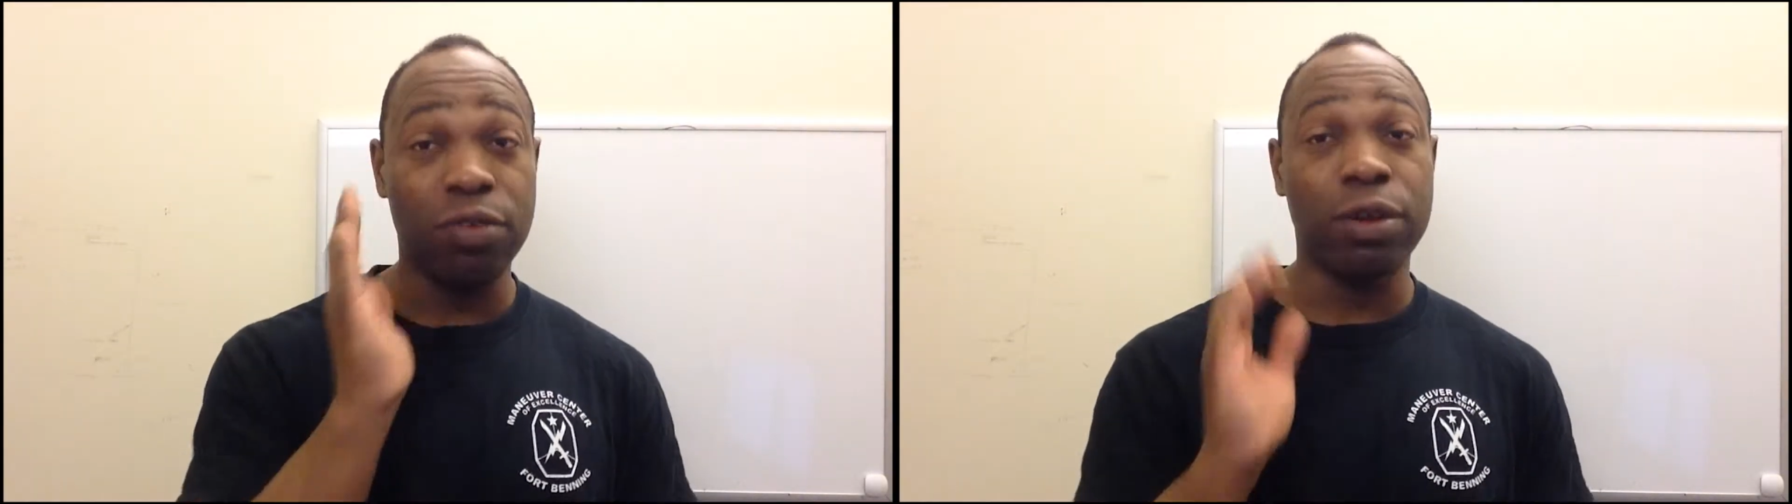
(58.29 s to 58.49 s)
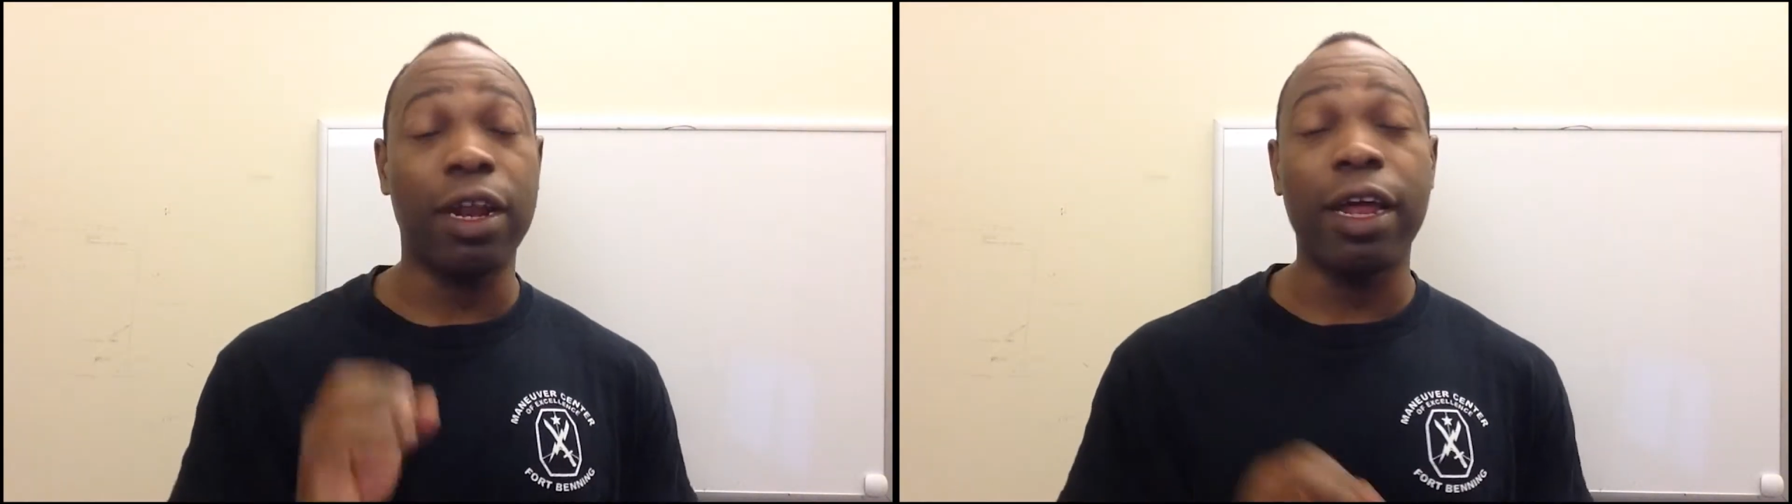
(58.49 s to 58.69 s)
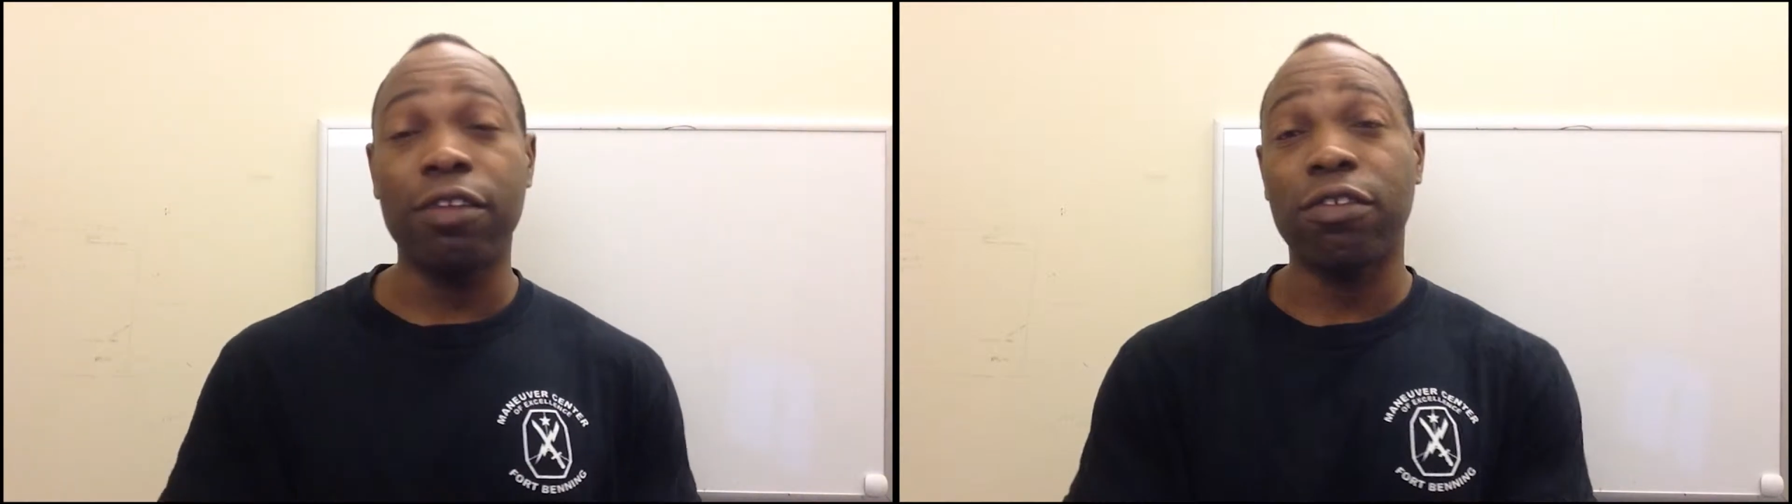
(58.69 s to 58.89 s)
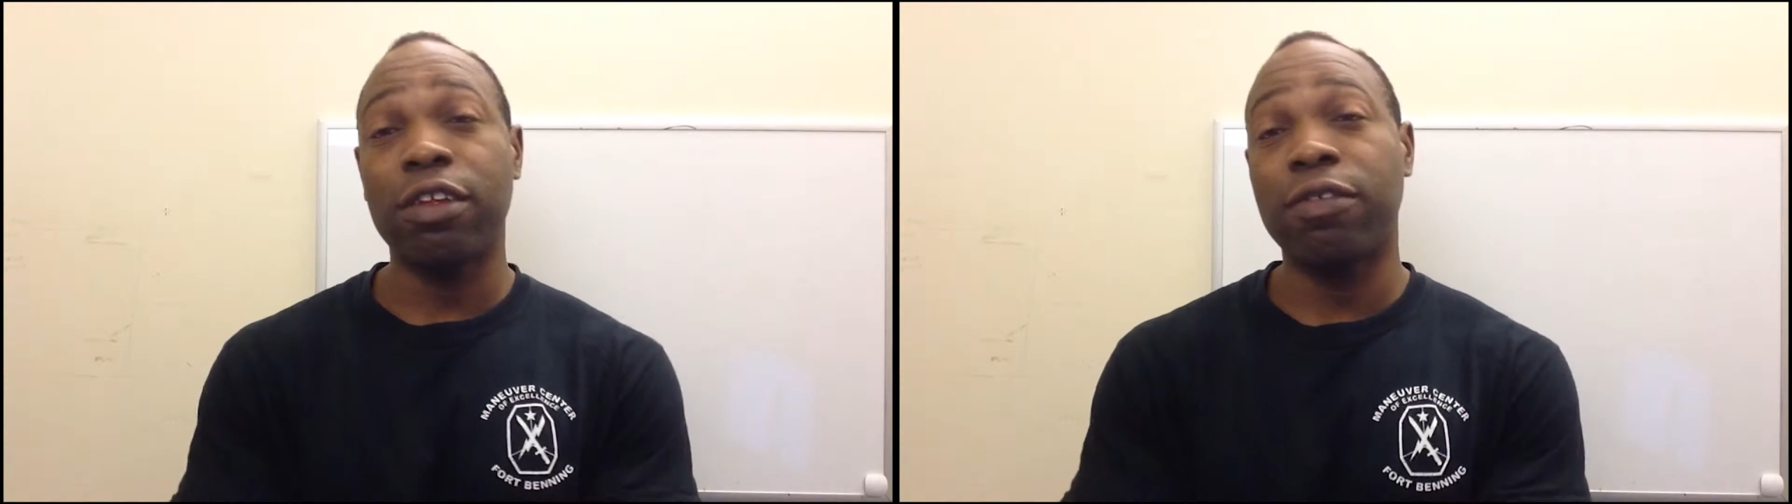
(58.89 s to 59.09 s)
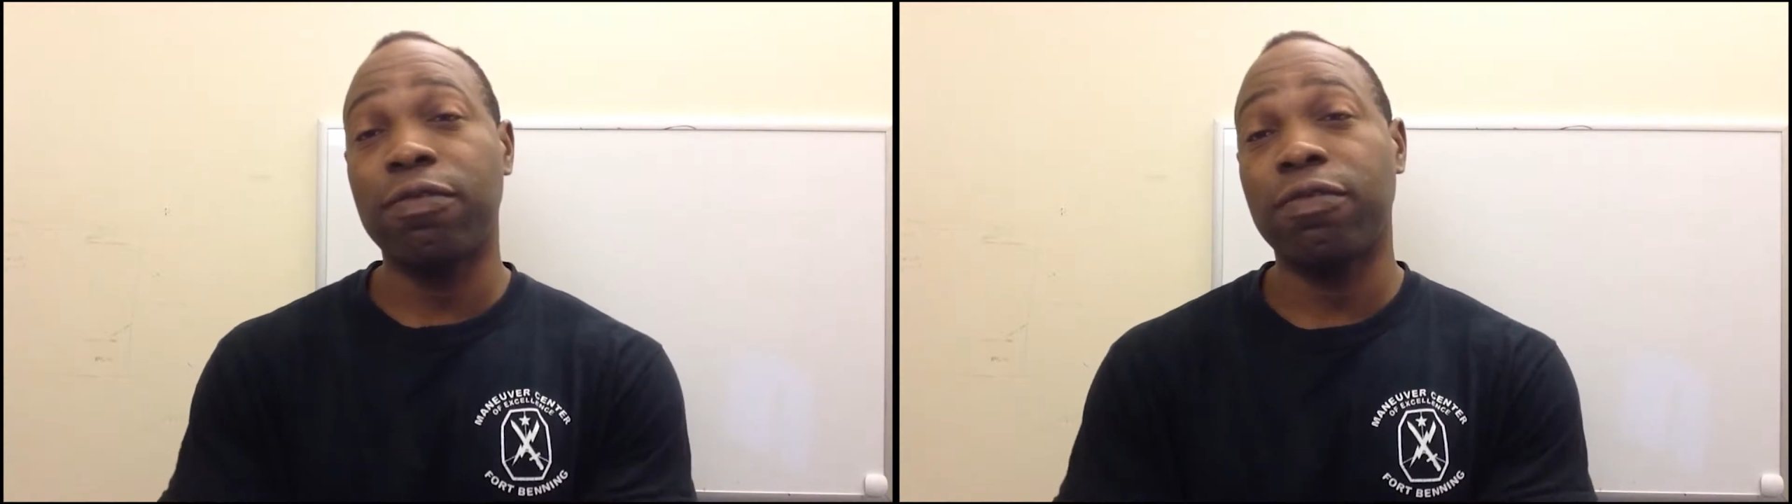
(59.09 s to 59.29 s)
doing a lot of
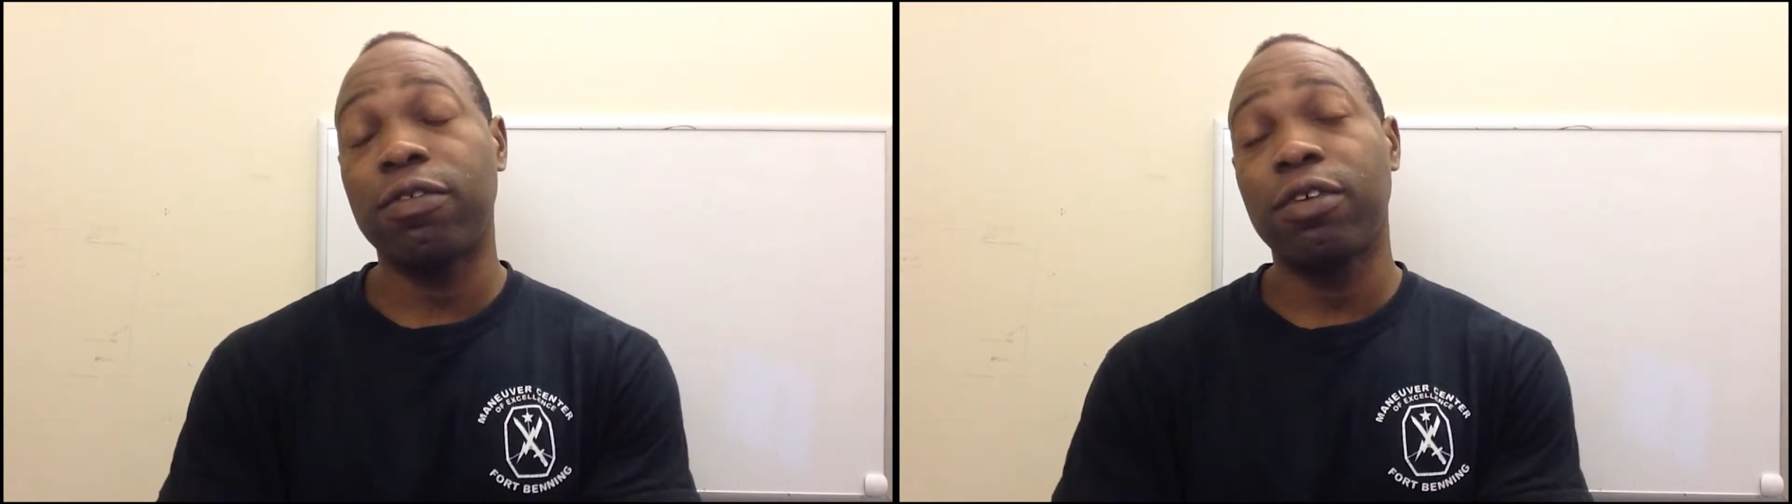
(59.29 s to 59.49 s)
stuff